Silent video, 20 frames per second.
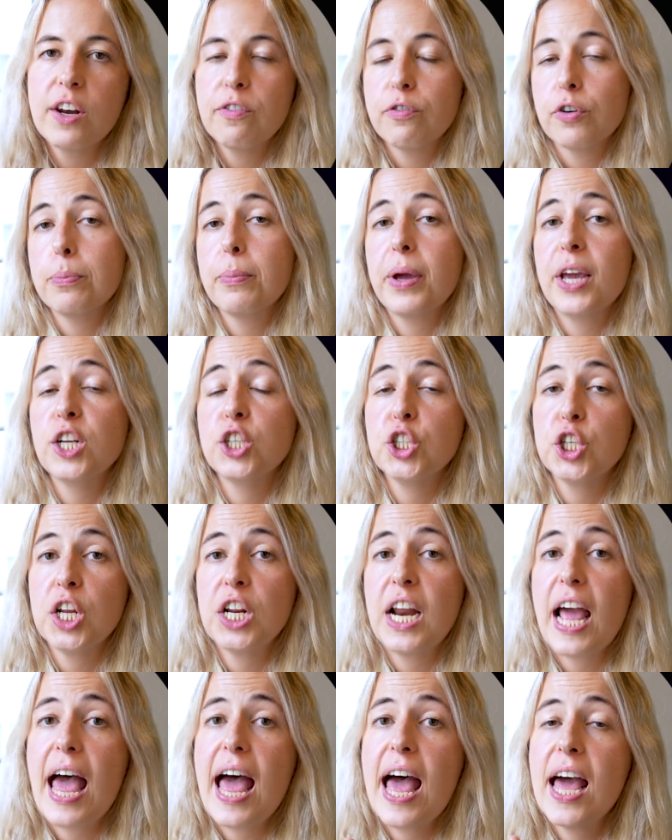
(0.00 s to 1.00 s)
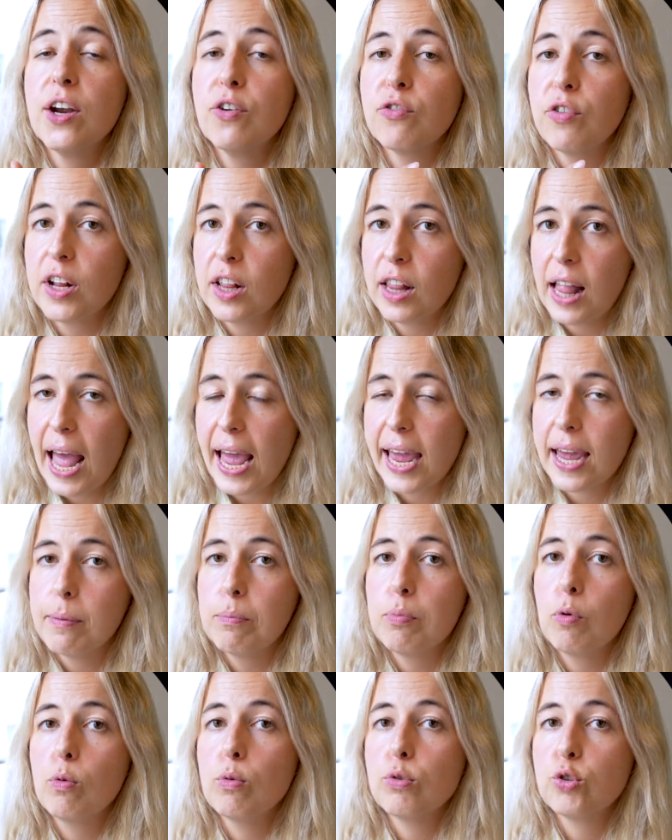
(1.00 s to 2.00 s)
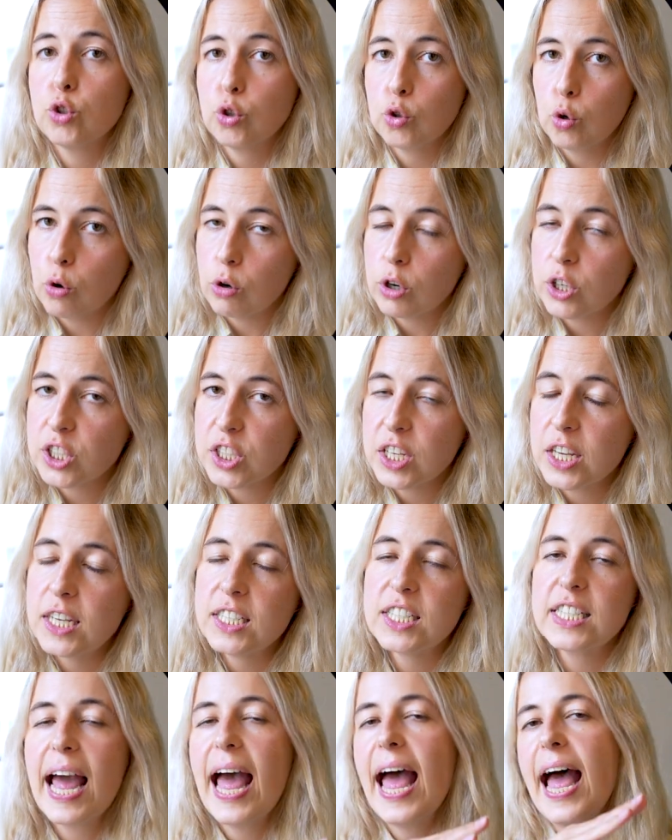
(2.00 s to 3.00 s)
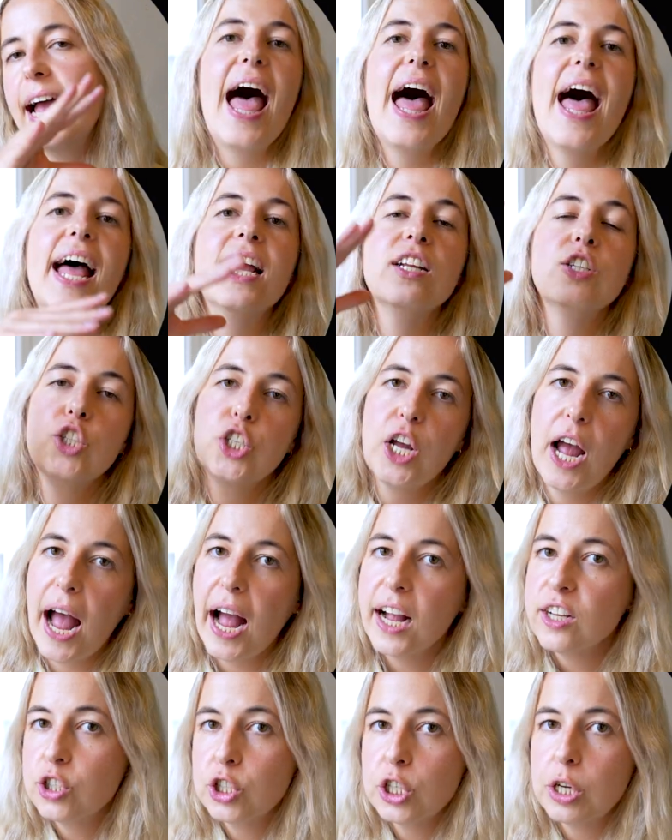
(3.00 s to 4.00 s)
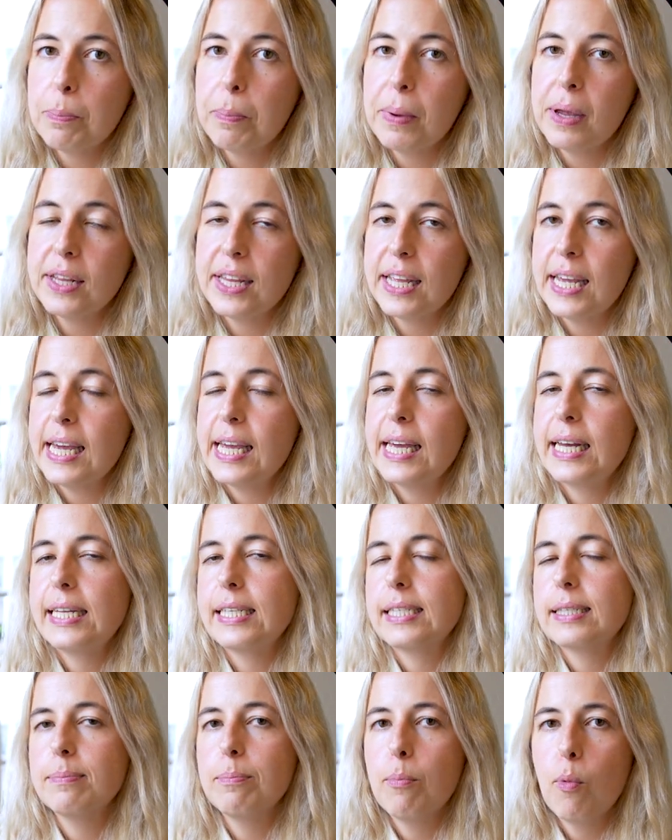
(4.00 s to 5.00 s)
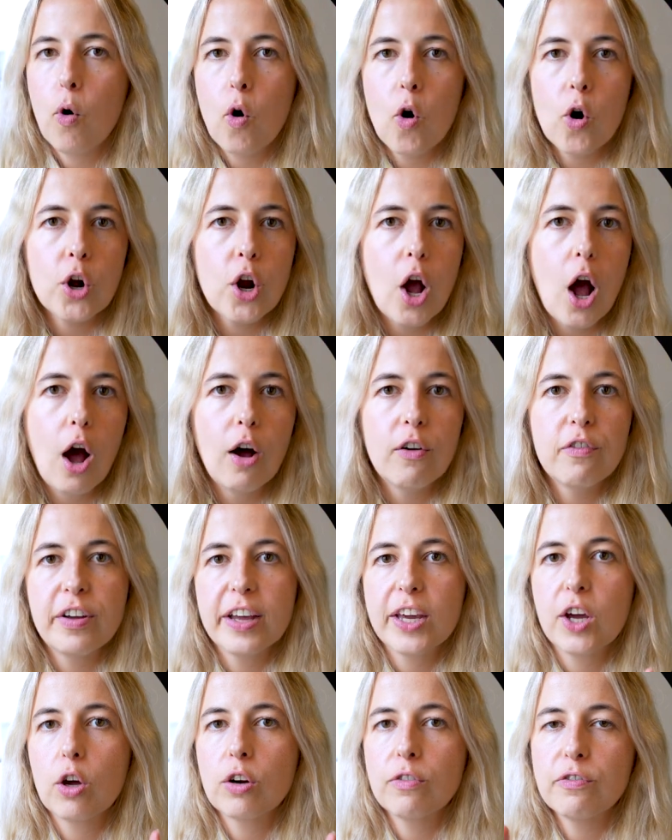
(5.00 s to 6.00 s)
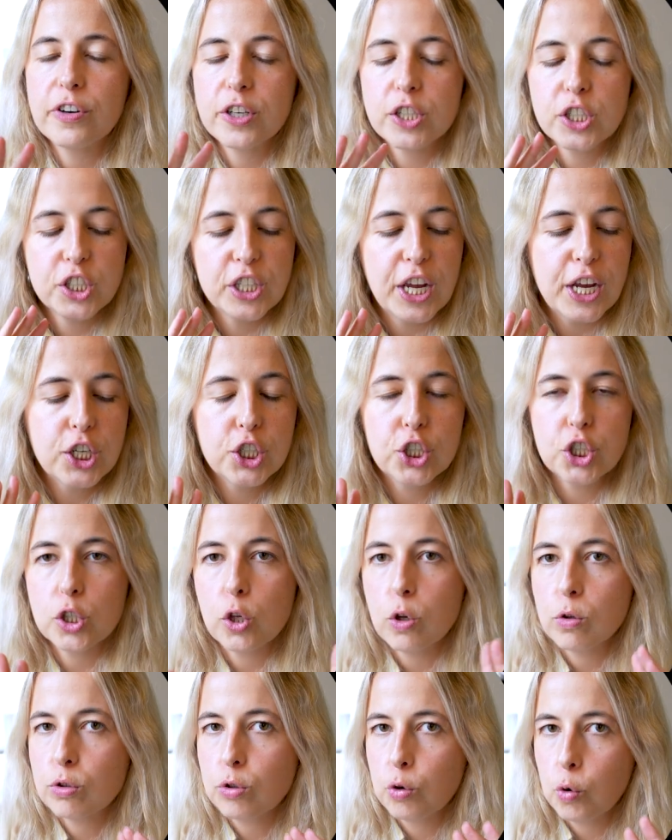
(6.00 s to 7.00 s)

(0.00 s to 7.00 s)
information and reliable sources, and ChatGPT is more of a conversational